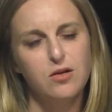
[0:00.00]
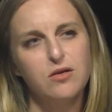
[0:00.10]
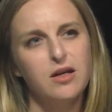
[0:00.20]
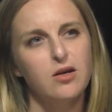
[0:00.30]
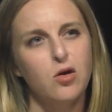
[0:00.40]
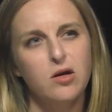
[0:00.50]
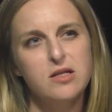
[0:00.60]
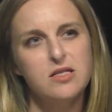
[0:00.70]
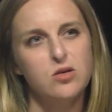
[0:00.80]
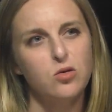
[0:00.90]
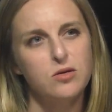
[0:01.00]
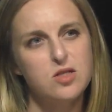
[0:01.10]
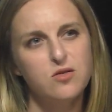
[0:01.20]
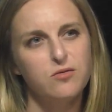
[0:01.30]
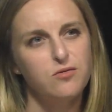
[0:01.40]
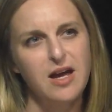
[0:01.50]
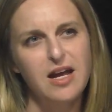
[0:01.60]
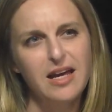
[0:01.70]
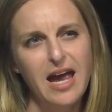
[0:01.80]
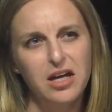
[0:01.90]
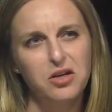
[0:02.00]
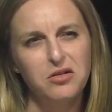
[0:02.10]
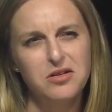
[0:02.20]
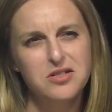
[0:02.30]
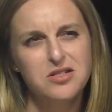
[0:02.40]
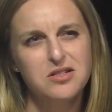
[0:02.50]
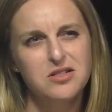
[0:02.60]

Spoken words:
you think Okun's law is fairly accurate?